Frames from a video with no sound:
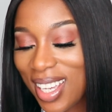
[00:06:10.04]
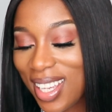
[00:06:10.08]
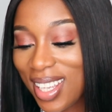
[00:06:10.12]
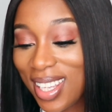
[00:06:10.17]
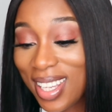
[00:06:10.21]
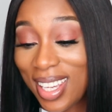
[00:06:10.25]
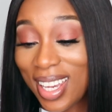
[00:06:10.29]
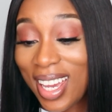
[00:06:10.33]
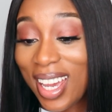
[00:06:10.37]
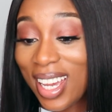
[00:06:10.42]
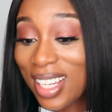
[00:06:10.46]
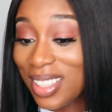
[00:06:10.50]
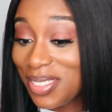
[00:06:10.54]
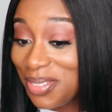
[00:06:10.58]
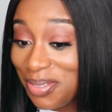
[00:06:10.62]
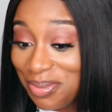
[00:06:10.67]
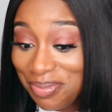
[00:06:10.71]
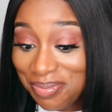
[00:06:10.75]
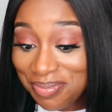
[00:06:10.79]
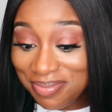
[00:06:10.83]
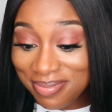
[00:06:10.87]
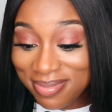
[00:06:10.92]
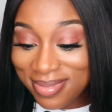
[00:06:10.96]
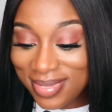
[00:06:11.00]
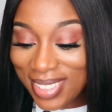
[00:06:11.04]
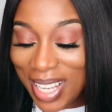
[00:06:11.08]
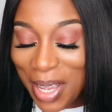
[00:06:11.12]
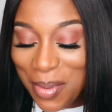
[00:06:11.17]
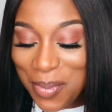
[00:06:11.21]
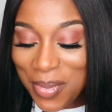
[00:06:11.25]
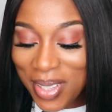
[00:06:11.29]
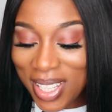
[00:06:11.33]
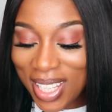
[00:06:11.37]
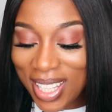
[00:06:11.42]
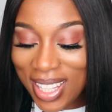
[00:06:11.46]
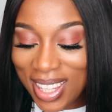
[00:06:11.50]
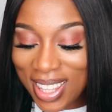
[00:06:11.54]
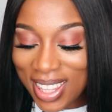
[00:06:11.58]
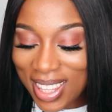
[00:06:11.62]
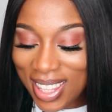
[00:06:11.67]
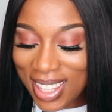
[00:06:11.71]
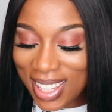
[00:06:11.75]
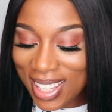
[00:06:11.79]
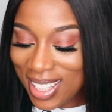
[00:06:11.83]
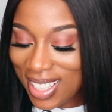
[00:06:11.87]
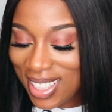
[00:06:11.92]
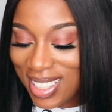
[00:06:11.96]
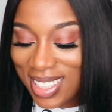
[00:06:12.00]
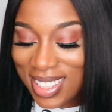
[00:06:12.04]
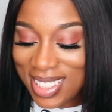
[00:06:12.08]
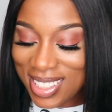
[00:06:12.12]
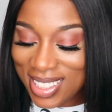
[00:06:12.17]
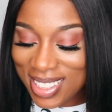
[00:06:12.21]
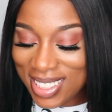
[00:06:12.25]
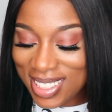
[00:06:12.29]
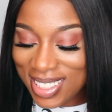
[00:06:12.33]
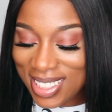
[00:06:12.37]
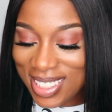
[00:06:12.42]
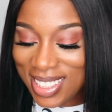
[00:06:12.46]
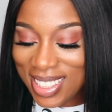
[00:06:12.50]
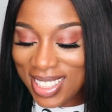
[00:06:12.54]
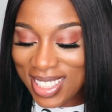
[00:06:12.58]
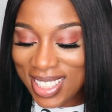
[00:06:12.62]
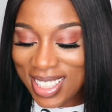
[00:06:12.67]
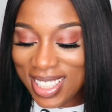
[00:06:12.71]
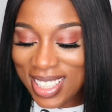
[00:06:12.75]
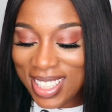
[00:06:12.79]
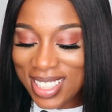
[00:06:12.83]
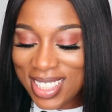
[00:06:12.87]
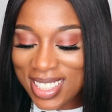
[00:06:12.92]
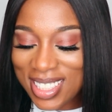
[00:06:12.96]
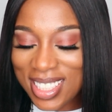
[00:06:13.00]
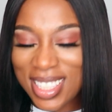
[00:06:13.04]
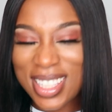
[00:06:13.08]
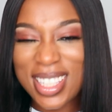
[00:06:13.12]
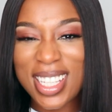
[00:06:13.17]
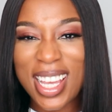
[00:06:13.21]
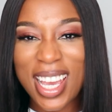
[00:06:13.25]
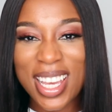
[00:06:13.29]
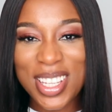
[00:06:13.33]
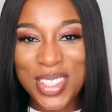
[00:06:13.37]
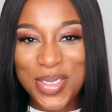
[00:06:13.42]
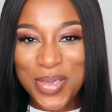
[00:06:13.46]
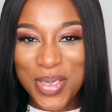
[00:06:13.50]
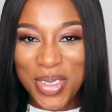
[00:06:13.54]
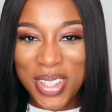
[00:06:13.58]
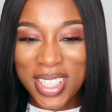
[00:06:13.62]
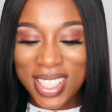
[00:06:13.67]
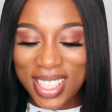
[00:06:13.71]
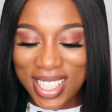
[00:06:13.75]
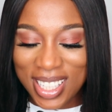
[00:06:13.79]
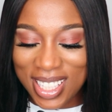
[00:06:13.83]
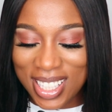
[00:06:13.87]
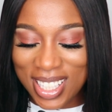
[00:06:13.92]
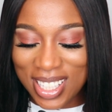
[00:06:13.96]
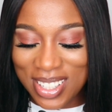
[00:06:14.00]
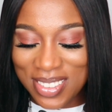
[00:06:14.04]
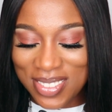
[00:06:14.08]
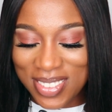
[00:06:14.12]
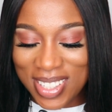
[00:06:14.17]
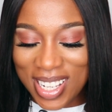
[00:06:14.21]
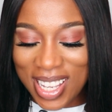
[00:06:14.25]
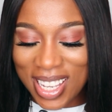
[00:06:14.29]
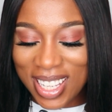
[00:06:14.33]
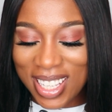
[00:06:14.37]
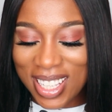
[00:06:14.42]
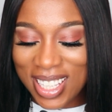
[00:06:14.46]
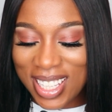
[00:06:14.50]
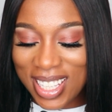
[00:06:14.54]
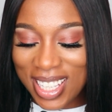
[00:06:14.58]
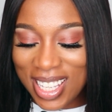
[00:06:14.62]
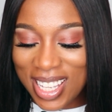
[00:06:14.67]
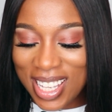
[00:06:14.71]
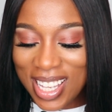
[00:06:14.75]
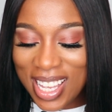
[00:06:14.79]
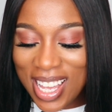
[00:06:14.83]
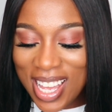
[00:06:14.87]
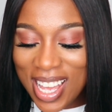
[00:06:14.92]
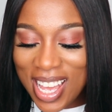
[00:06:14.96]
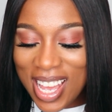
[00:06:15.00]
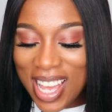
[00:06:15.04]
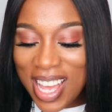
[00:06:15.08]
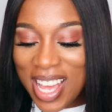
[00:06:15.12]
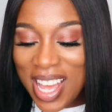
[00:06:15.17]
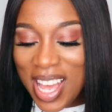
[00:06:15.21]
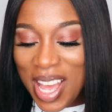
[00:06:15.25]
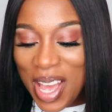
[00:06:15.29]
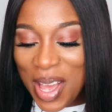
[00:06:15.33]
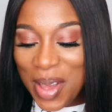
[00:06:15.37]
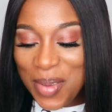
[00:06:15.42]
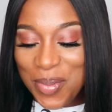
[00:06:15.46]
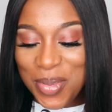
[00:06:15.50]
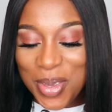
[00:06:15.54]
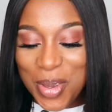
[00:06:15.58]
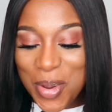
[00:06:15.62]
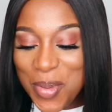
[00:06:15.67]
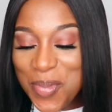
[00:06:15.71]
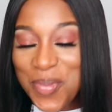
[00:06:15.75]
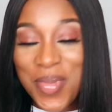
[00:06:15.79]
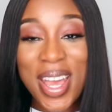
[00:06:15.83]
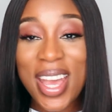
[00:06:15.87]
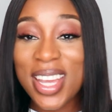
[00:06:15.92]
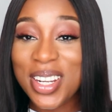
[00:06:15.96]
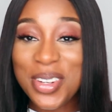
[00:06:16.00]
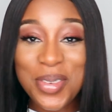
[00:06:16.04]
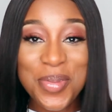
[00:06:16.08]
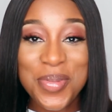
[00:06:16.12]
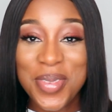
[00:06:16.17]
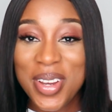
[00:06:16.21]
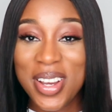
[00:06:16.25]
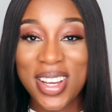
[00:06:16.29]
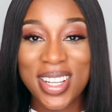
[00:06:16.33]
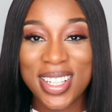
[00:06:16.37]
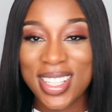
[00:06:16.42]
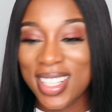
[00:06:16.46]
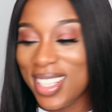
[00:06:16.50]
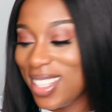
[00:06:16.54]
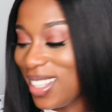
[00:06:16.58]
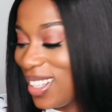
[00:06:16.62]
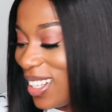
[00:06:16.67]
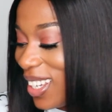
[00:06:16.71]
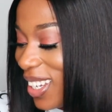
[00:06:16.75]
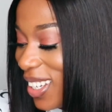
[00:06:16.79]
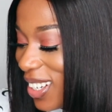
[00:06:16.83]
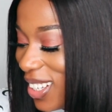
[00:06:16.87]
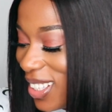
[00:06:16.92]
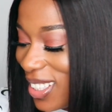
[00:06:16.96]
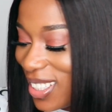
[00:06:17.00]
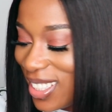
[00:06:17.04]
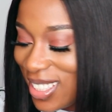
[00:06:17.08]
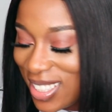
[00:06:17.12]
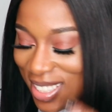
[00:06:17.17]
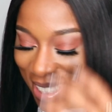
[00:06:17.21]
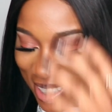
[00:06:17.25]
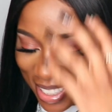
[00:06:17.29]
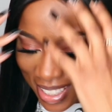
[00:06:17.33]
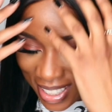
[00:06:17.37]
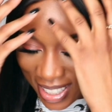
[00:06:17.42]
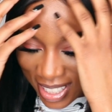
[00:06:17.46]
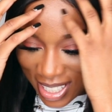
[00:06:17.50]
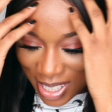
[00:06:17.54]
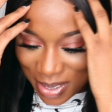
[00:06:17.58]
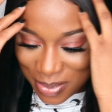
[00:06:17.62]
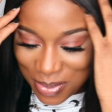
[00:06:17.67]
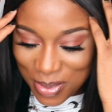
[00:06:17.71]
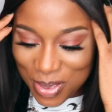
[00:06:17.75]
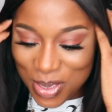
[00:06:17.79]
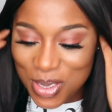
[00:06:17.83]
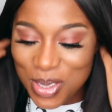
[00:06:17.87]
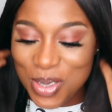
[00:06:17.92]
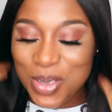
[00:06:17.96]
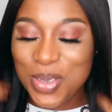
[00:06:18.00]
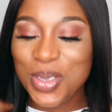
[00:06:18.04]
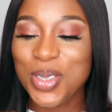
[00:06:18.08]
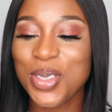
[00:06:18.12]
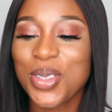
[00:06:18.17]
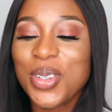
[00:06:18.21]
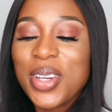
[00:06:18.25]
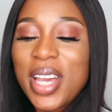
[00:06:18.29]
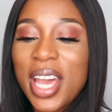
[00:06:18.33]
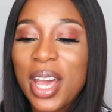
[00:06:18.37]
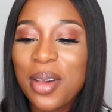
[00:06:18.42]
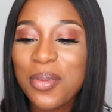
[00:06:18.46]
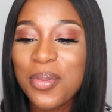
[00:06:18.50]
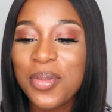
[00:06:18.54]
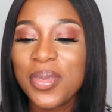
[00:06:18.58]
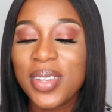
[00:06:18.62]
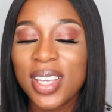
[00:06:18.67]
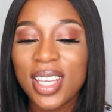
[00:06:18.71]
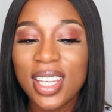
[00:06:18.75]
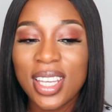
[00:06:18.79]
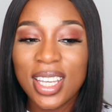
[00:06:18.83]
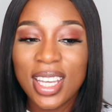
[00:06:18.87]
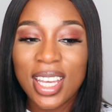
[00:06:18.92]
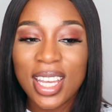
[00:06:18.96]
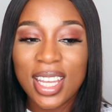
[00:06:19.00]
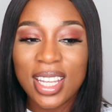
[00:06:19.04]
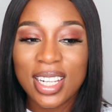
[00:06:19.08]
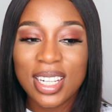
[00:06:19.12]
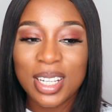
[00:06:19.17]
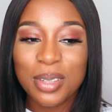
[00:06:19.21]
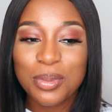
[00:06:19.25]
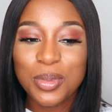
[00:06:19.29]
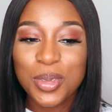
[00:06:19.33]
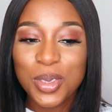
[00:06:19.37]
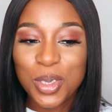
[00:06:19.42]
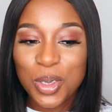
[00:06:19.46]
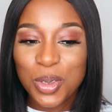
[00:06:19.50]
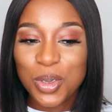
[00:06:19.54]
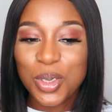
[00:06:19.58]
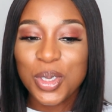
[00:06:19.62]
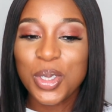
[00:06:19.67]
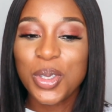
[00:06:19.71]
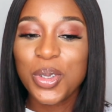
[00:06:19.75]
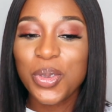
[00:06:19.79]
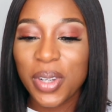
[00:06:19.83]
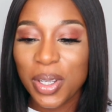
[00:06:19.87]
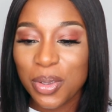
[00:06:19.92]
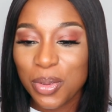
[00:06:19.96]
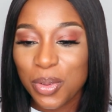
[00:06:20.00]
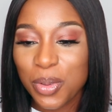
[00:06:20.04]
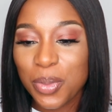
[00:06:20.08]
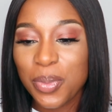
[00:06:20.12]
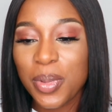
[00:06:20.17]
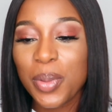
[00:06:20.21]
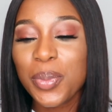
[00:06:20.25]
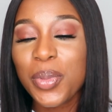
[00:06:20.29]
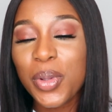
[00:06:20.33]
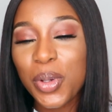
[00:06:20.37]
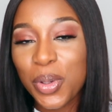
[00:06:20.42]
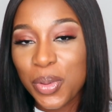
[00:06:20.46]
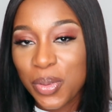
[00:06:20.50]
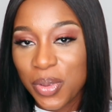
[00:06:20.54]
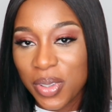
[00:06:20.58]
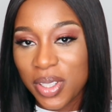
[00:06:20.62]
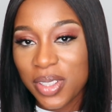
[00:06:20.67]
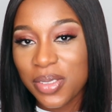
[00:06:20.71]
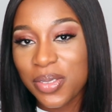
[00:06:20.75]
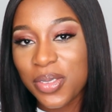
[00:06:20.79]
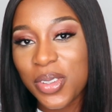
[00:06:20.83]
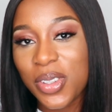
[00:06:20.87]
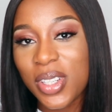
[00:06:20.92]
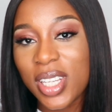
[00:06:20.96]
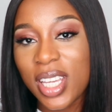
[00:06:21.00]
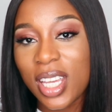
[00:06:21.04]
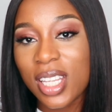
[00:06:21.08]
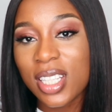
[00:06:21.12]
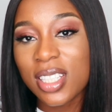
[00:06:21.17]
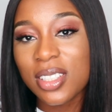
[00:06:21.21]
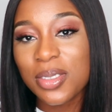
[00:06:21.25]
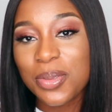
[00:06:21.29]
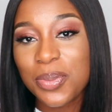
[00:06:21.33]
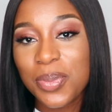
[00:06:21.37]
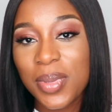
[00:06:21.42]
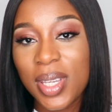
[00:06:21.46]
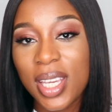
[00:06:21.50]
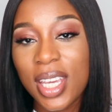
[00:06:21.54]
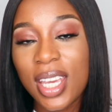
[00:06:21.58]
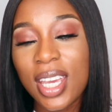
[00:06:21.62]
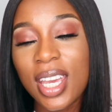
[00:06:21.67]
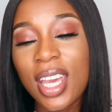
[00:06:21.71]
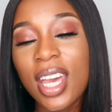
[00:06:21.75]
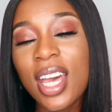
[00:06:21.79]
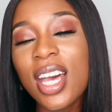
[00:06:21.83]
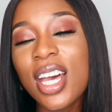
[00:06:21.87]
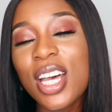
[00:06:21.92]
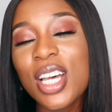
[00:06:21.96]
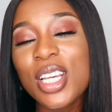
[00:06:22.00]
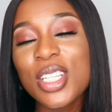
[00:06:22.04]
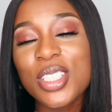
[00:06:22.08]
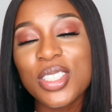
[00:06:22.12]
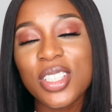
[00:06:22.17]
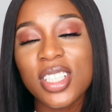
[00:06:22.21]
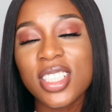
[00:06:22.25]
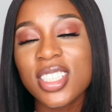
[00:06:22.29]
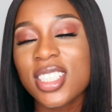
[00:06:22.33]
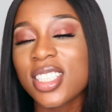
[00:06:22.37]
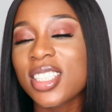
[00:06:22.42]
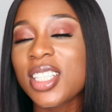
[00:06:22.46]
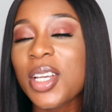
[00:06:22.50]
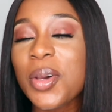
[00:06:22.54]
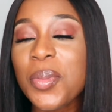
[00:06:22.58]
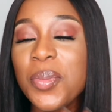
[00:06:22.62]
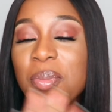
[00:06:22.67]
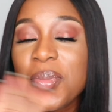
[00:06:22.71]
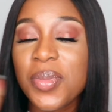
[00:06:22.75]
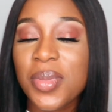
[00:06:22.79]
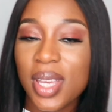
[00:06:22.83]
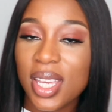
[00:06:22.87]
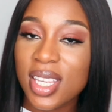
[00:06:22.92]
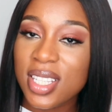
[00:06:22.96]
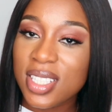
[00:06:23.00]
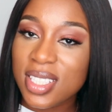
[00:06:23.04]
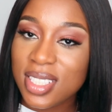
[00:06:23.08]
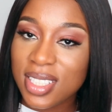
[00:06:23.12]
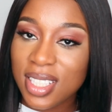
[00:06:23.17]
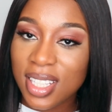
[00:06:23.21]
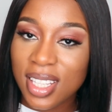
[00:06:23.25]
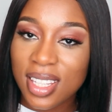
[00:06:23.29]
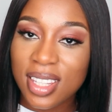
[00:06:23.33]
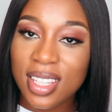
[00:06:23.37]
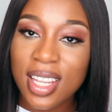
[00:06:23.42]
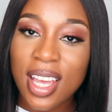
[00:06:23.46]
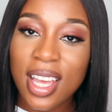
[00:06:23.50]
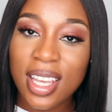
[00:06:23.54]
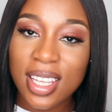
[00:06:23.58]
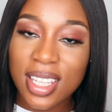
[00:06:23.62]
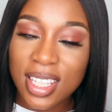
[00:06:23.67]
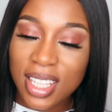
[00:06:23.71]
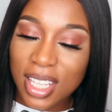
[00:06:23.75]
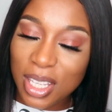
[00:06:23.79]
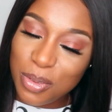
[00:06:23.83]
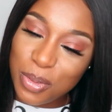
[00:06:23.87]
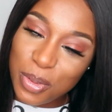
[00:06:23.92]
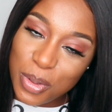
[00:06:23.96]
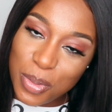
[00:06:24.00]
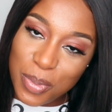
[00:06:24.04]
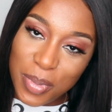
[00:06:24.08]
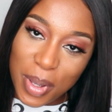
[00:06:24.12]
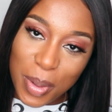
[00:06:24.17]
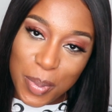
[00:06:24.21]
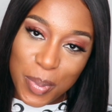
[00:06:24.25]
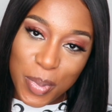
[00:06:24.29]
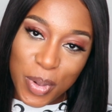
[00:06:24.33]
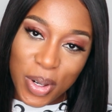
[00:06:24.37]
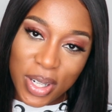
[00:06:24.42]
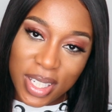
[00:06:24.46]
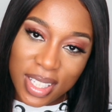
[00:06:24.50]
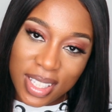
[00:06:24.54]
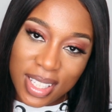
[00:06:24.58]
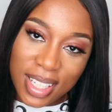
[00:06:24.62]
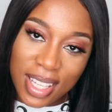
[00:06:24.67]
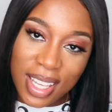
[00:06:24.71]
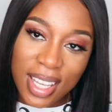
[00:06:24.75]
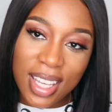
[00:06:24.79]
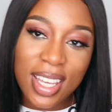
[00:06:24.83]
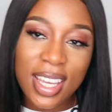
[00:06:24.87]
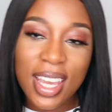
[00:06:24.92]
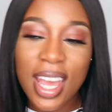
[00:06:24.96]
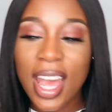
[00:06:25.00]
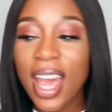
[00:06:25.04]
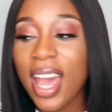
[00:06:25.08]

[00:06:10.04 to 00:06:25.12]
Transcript: Yeah, I mean, it's a nice birthday gift. Like I'm not mad about it. Like honestly, I'm so happy, and I'm so grateful my boyfriend for getting me such an amazing gift for my birthday.